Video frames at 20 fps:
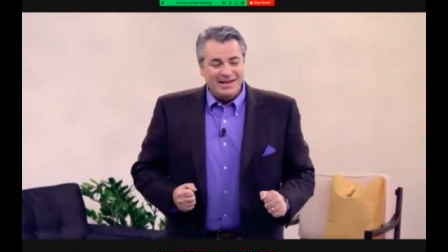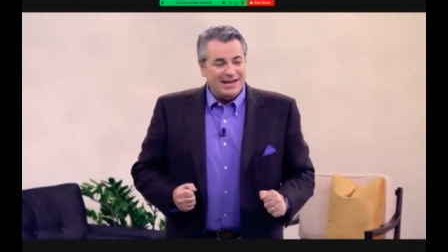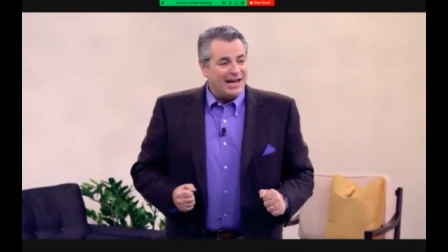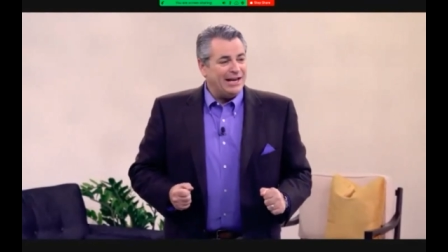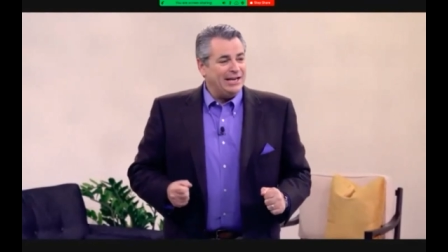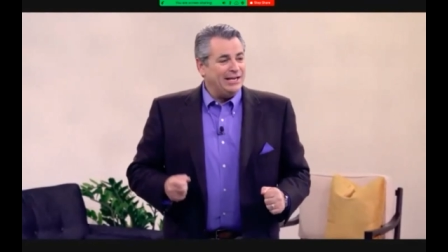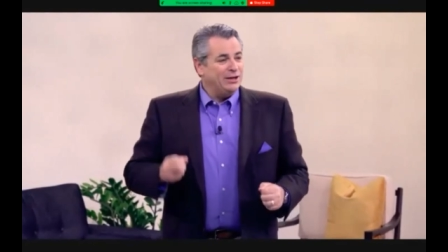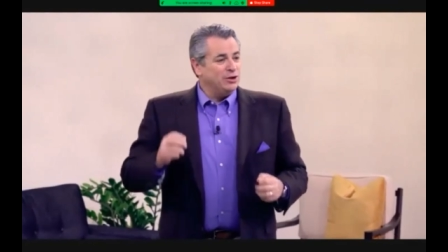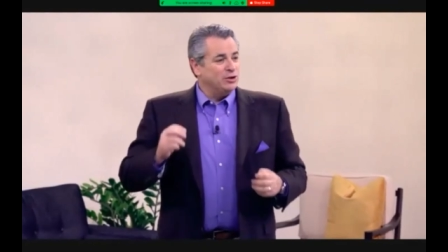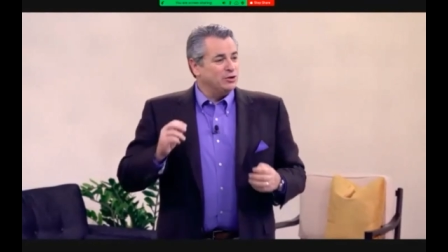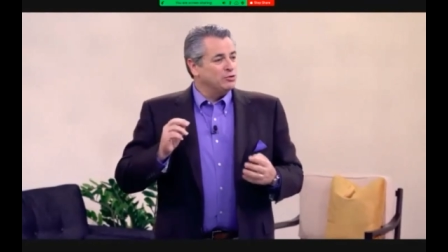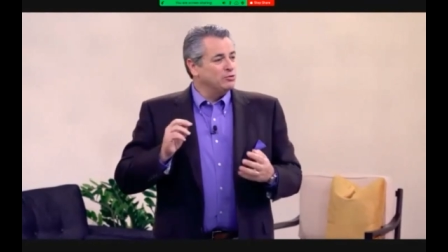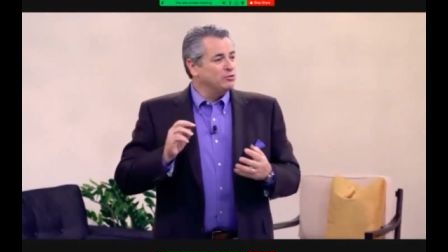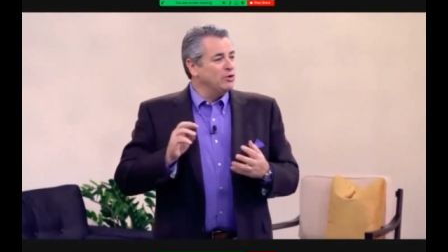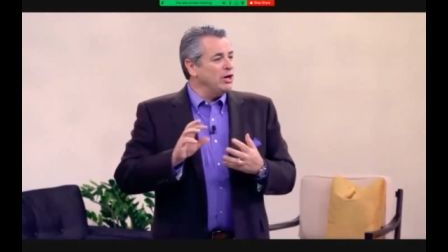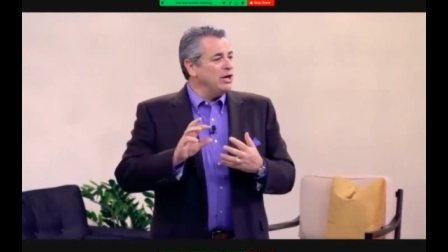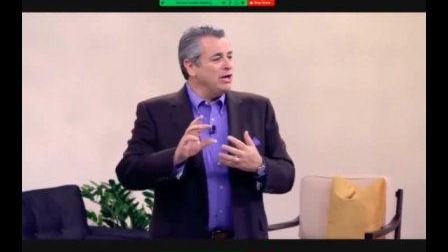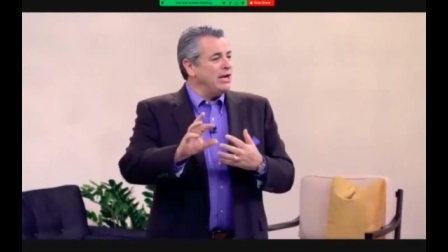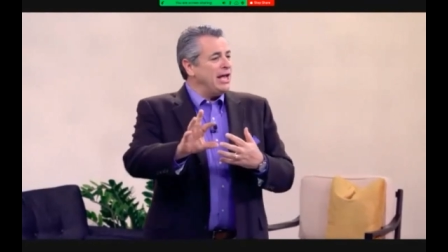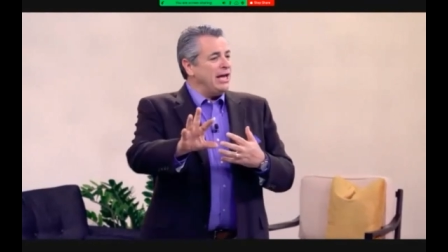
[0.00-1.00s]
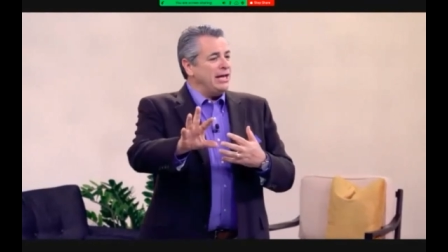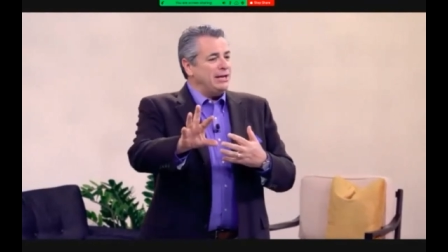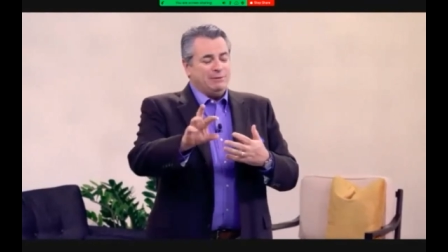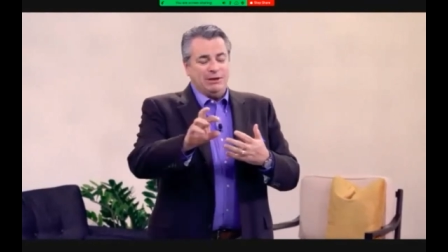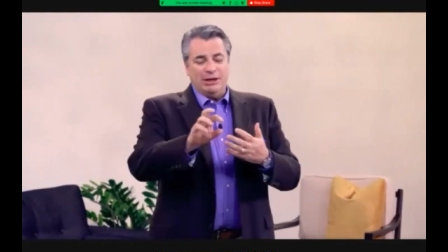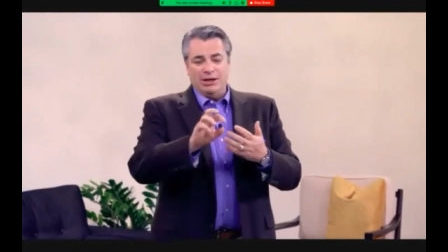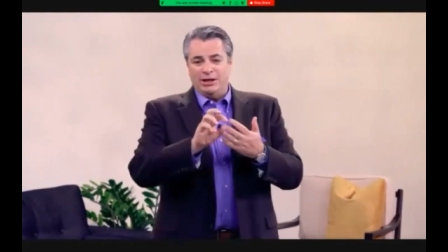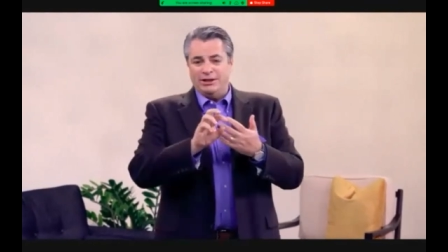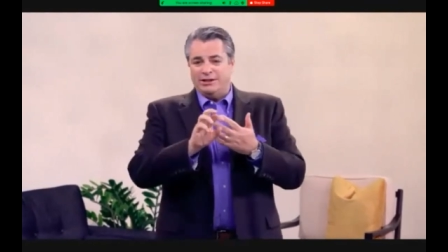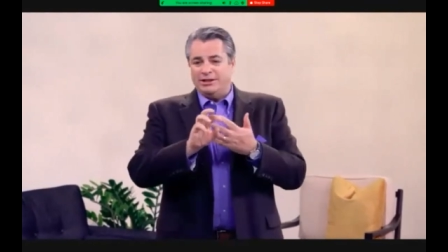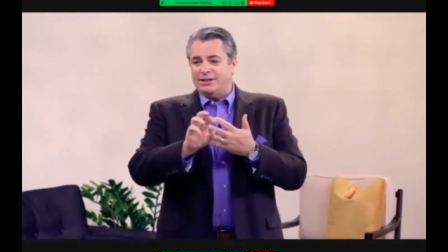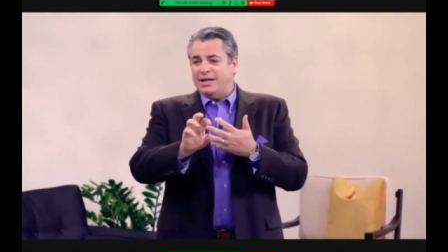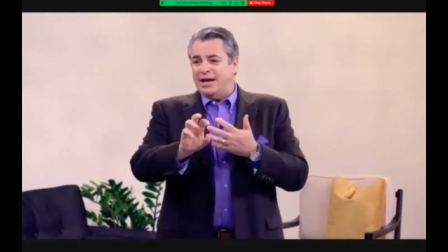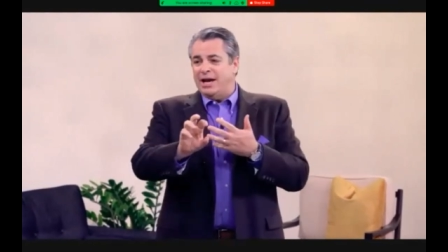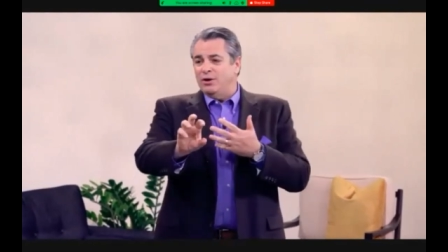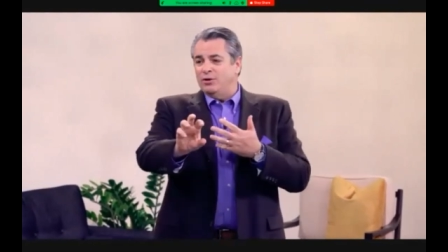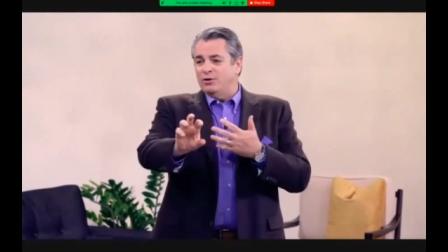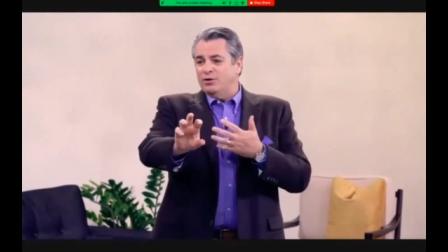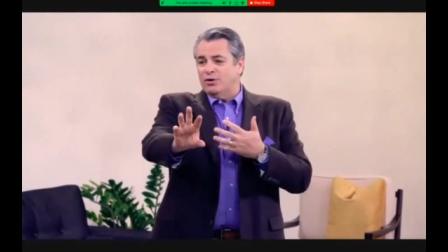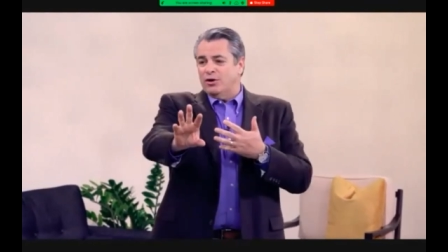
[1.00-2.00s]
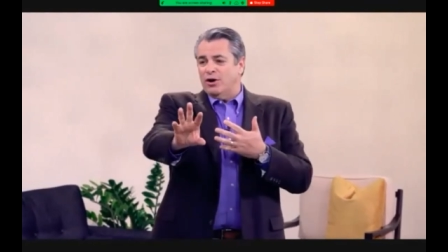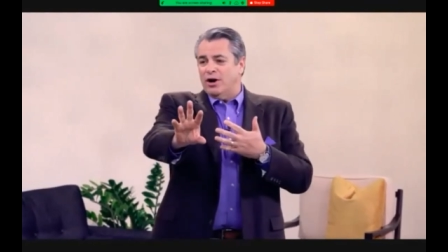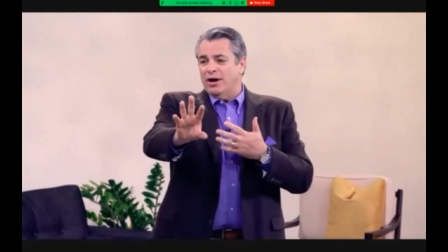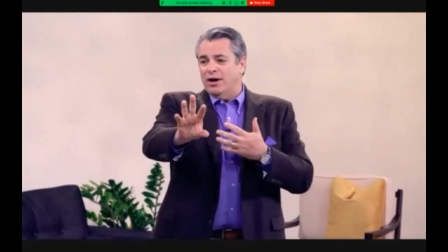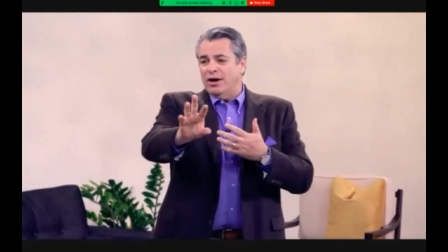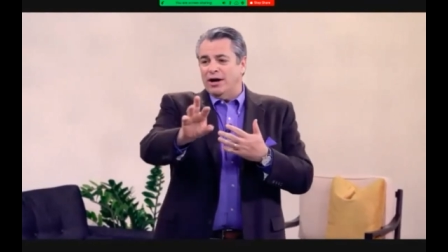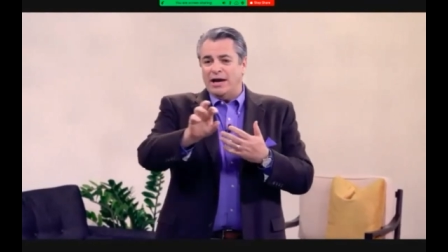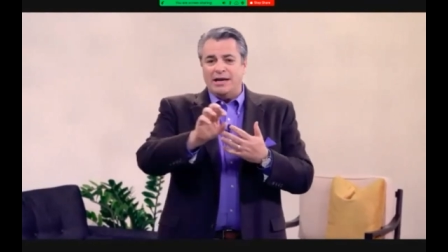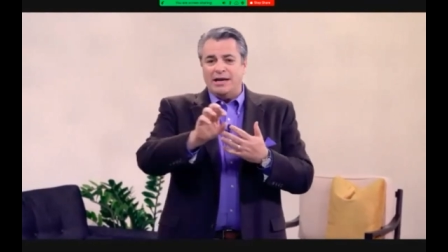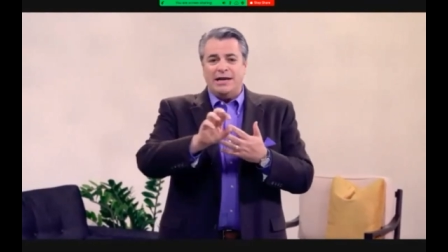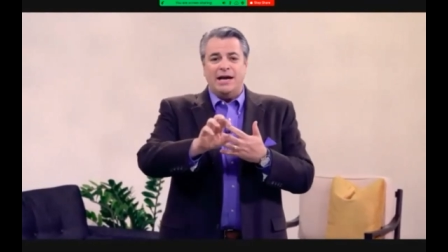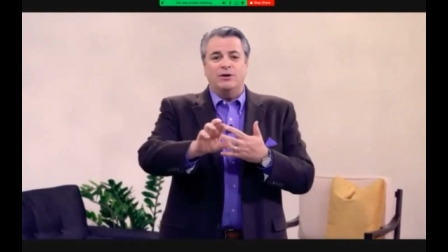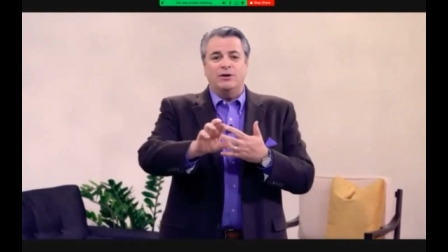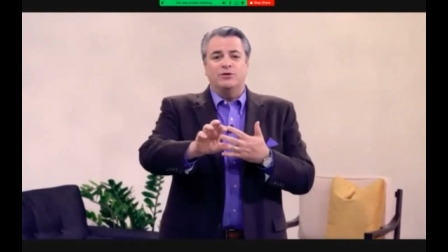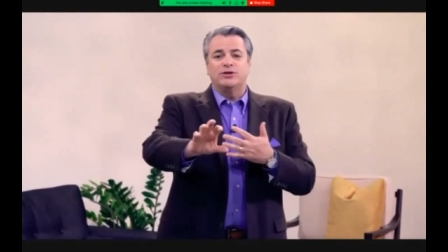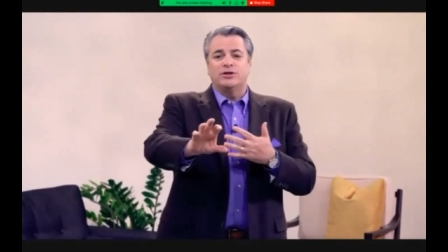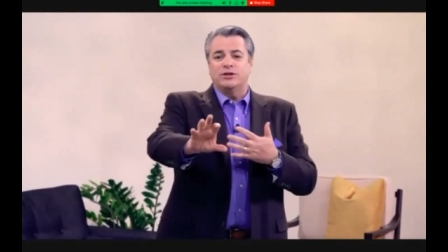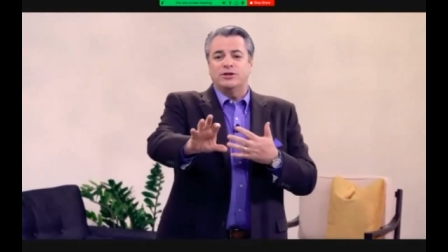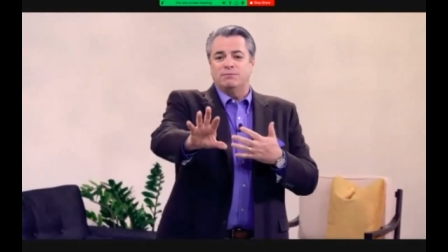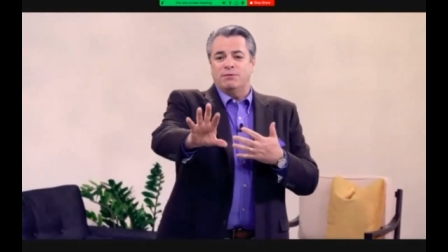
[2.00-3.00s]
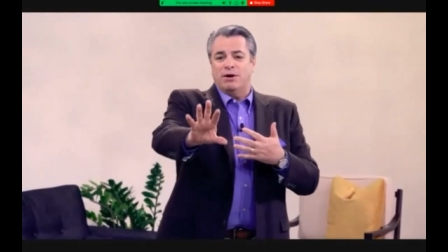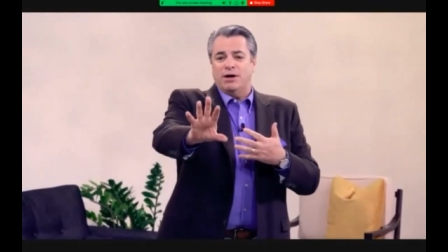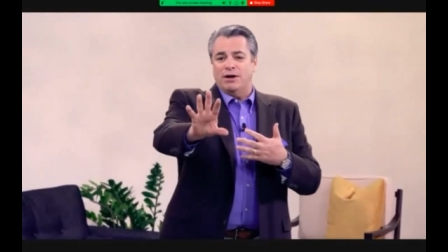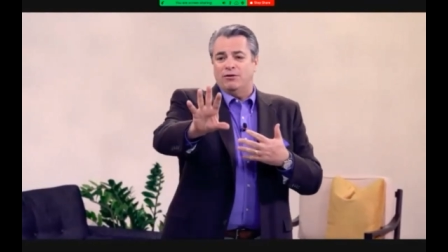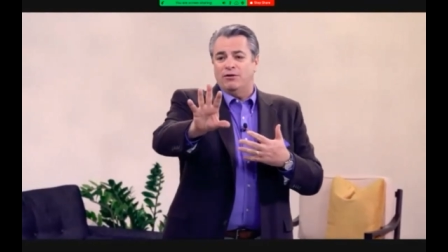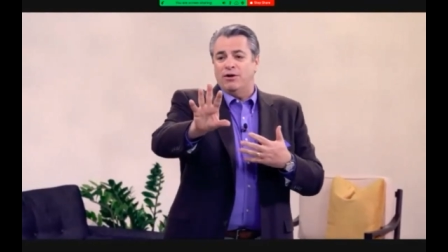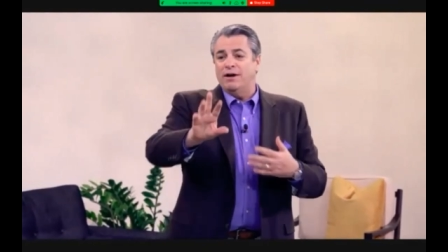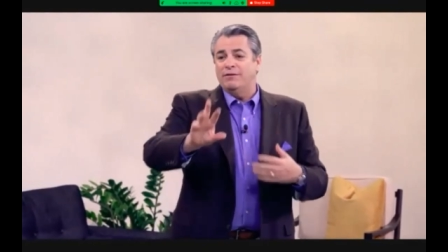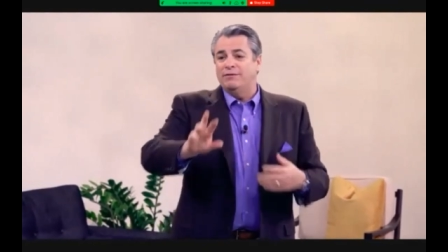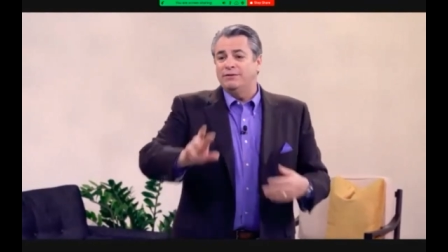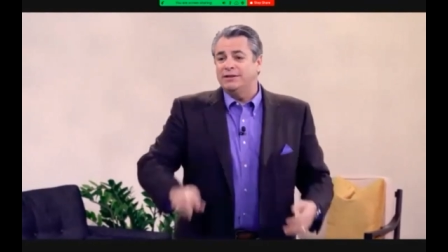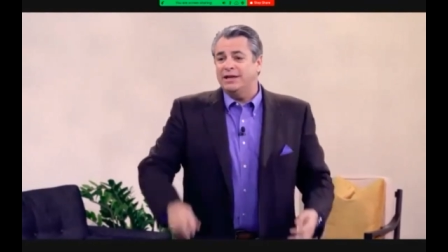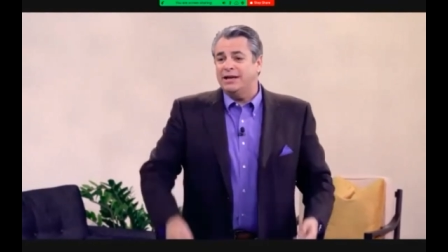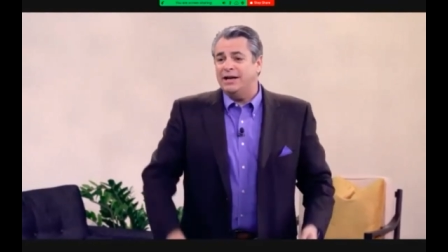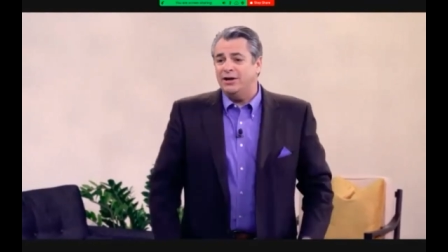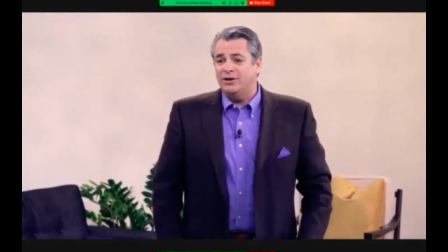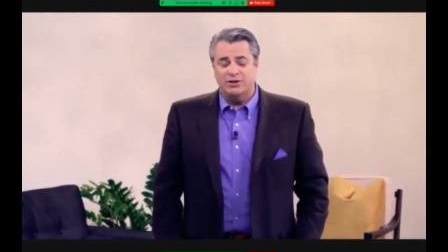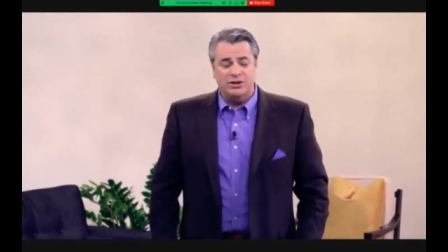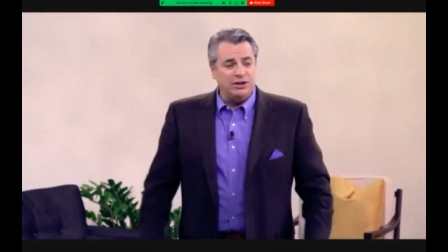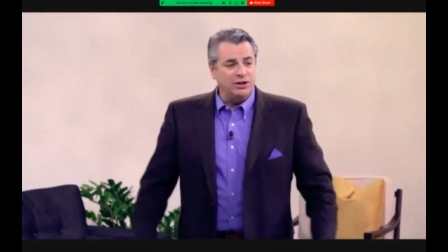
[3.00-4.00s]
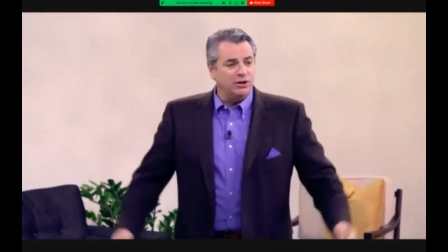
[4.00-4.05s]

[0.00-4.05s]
And he goes running ahead of me like the town crier, announcing my arrival to the house.